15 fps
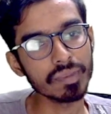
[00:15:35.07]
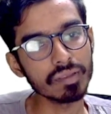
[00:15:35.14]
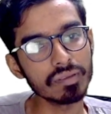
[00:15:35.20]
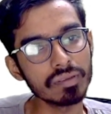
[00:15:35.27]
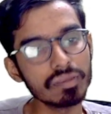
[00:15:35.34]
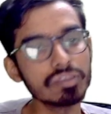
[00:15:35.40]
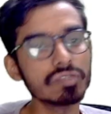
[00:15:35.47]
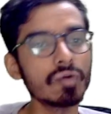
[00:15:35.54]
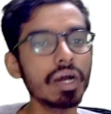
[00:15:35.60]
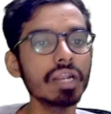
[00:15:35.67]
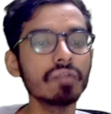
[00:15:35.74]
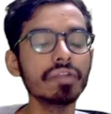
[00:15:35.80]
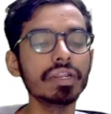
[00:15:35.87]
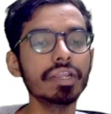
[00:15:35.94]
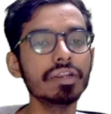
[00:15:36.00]
This is what
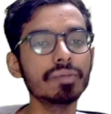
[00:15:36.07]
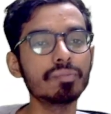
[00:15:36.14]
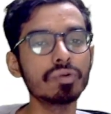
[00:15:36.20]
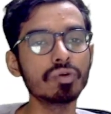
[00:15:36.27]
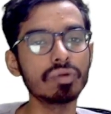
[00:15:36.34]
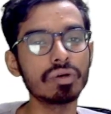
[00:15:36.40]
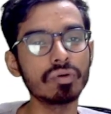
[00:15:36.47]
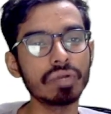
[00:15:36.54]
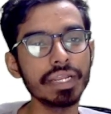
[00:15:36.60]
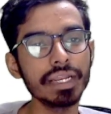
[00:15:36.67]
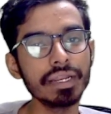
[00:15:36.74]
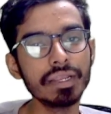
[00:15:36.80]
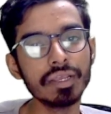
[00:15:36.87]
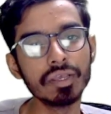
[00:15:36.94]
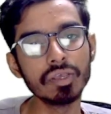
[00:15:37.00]
we need to prove now, right?
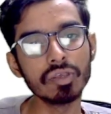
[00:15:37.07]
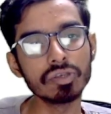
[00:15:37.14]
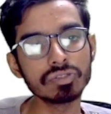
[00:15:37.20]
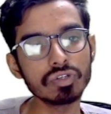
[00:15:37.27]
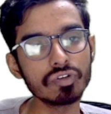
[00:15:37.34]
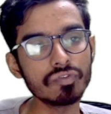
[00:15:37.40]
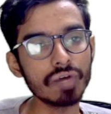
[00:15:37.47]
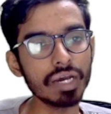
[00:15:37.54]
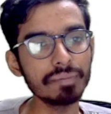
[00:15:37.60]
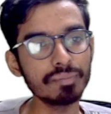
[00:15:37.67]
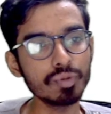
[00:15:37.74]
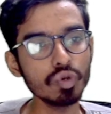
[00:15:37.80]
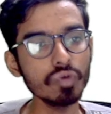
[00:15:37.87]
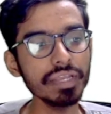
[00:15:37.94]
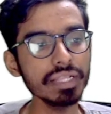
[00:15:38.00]
So for
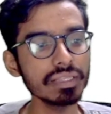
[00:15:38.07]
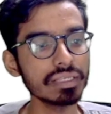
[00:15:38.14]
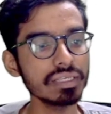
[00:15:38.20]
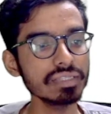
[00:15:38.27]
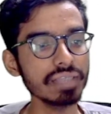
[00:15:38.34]
proving this,